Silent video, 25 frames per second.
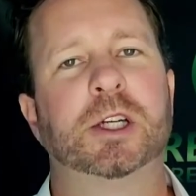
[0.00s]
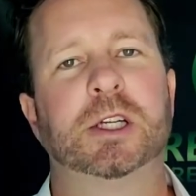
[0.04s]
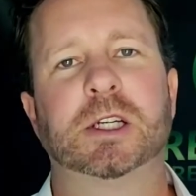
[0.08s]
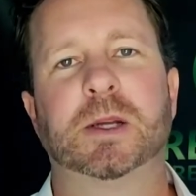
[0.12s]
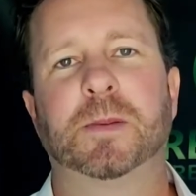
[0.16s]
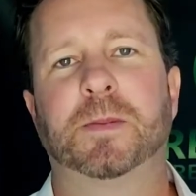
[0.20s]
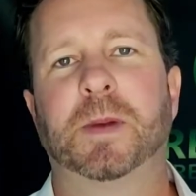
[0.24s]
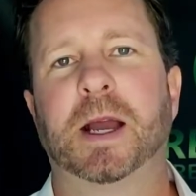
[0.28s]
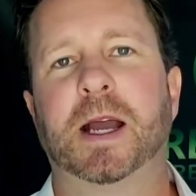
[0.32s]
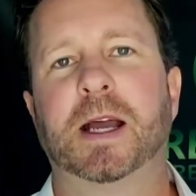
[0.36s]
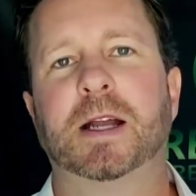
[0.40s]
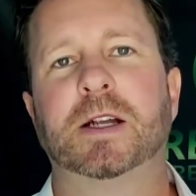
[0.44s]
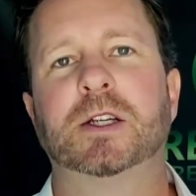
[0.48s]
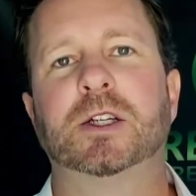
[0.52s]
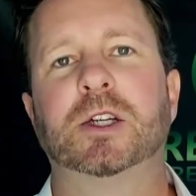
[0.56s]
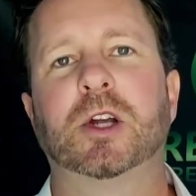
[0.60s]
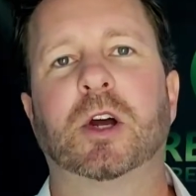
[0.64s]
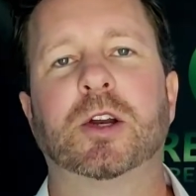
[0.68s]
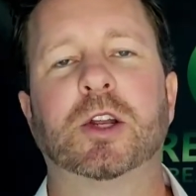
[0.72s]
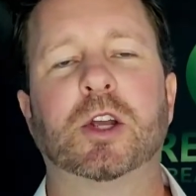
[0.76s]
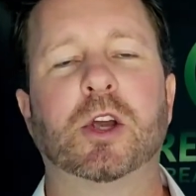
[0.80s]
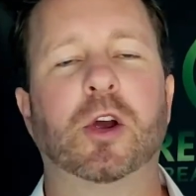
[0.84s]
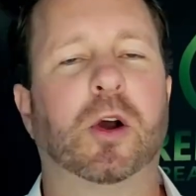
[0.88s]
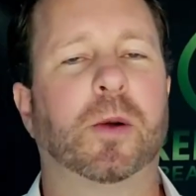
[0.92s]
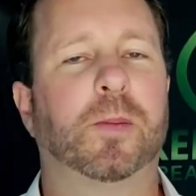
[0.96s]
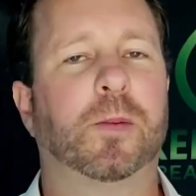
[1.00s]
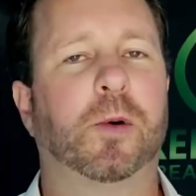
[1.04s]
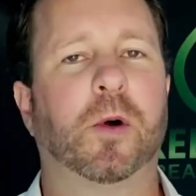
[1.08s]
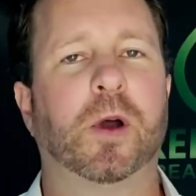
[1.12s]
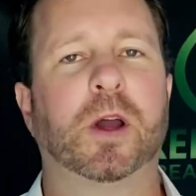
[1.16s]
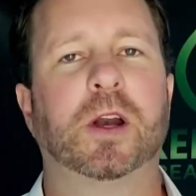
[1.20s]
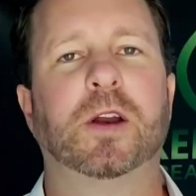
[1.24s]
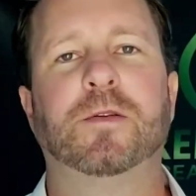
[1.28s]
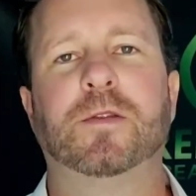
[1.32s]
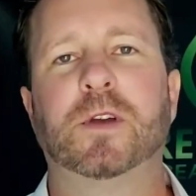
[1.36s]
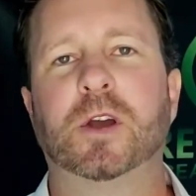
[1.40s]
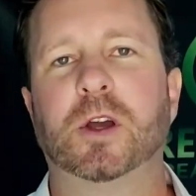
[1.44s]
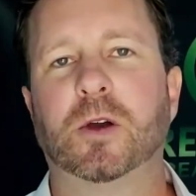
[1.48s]
just depends on your
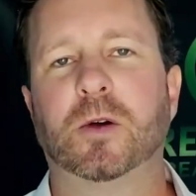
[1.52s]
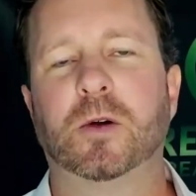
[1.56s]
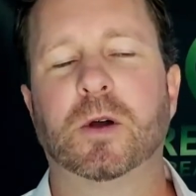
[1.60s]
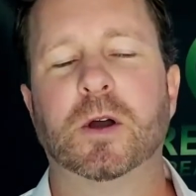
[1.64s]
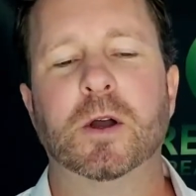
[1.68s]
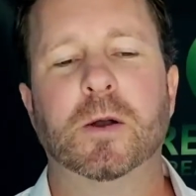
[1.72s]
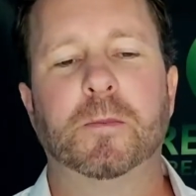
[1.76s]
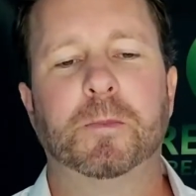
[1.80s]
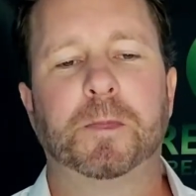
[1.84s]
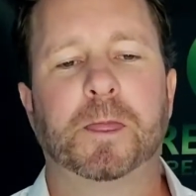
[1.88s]
point of view.